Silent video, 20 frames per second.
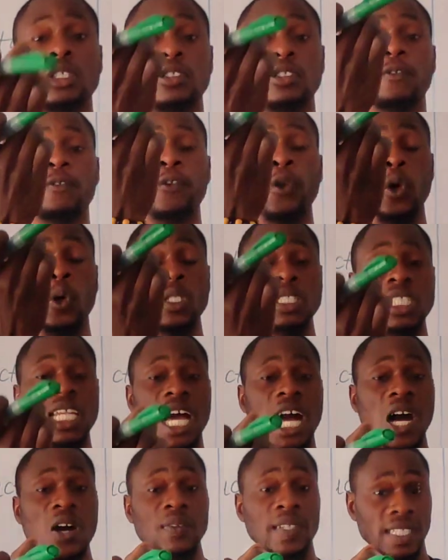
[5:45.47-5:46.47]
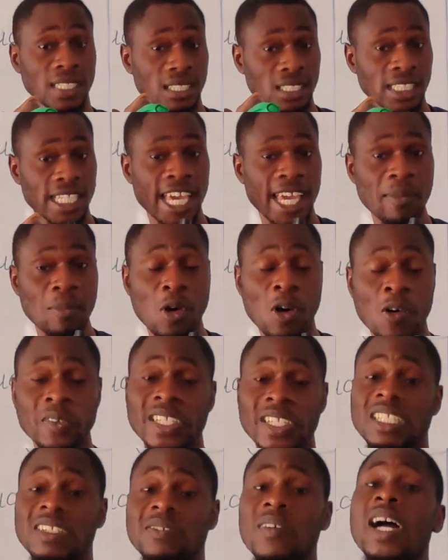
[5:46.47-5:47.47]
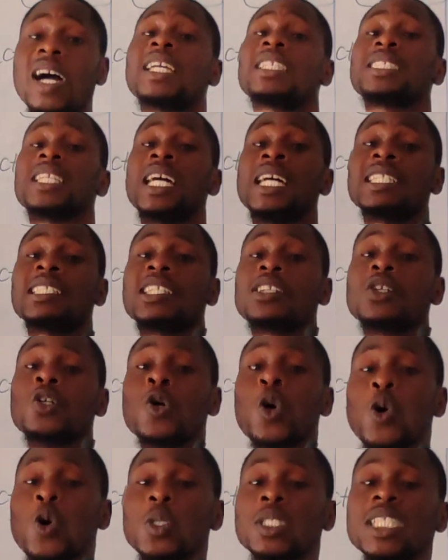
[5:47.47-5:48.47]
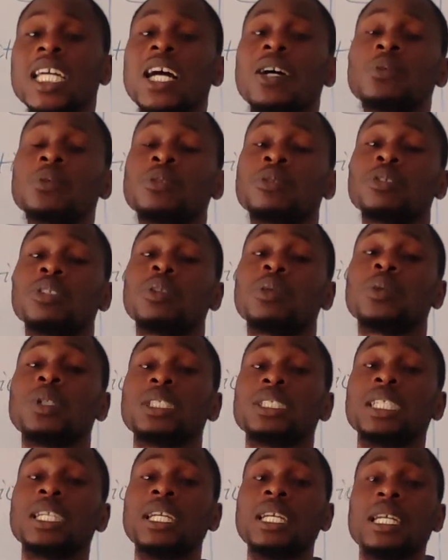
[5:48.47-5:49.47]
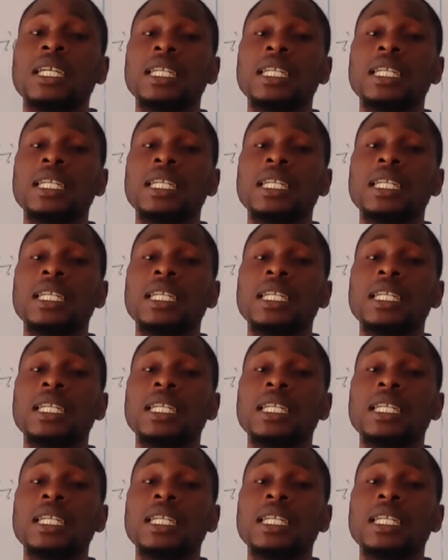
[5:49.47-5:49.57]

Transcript: To flow down the stem of the device and then go down to the what?